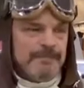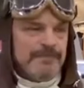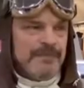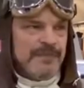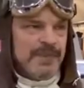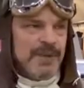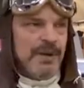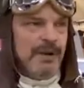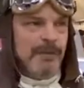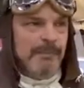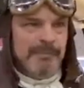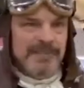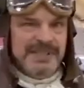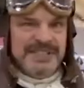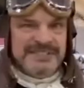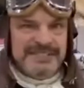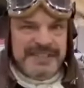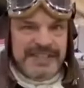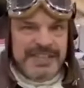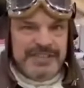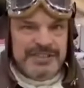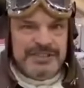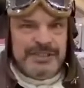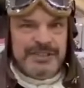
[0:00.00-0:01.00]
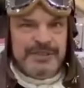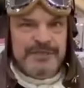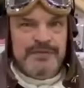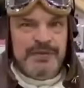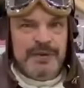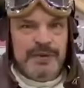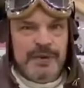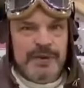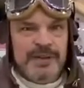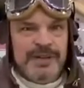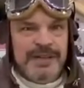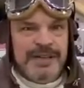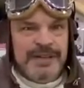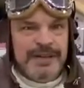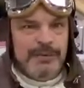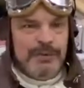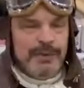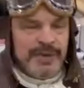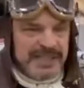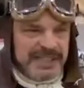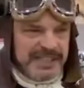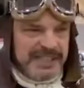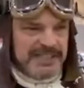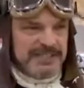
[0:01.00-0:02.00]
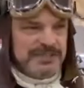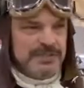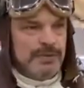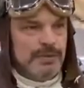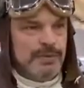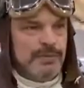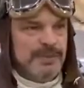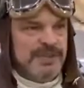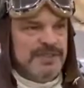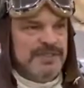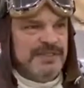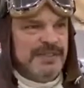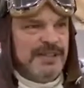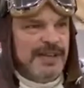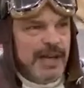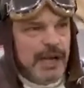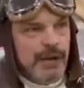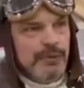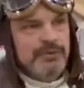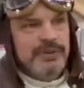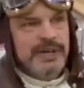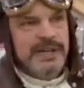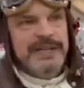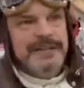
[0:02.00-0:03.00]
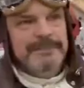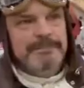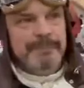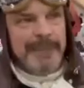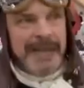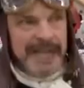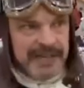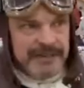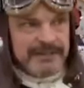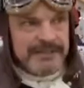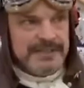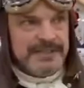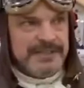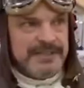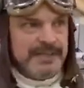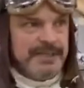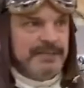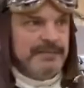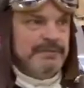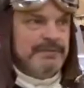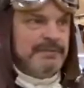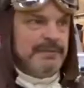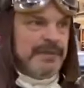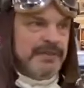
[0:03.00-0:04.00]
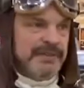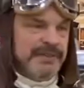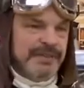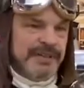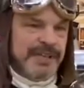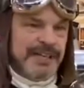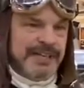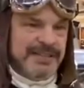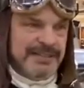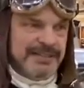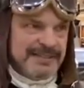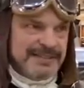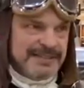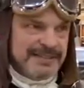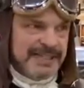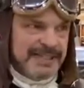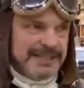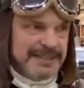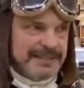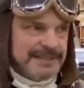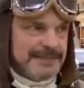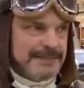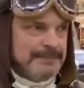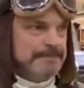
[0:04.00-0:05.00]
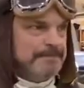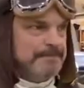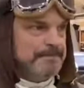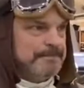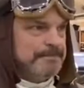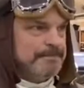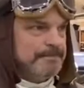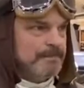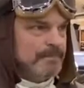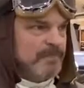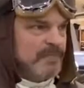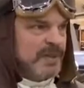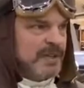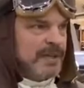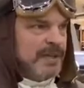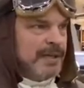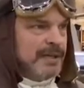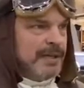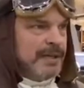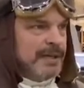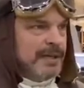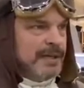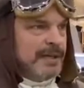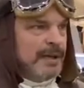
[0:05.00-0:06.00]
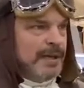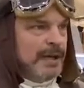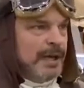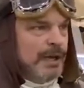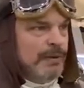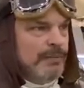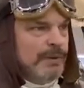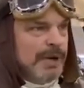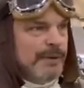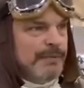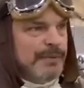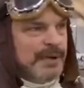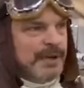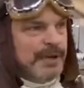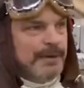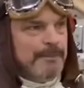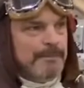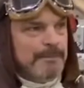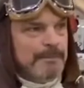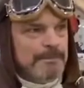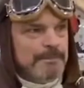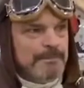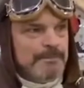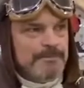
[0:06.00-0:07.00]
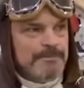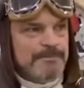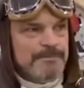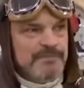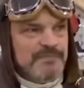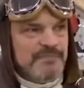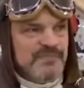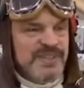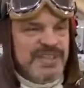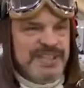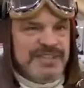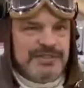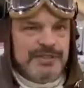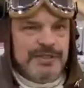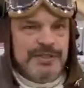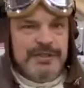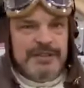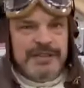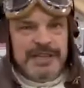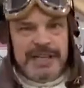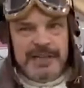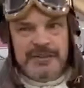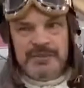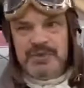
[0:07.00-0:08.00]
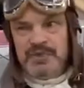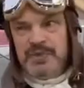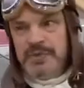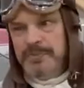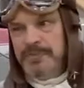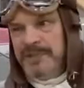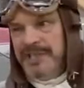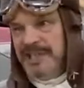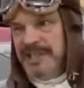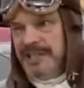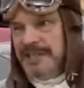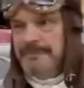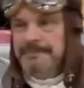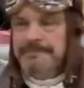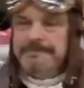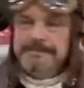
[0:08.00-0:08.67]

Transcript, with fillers: compensation for what they saw was outright piracy for the United States. However, this turned out to be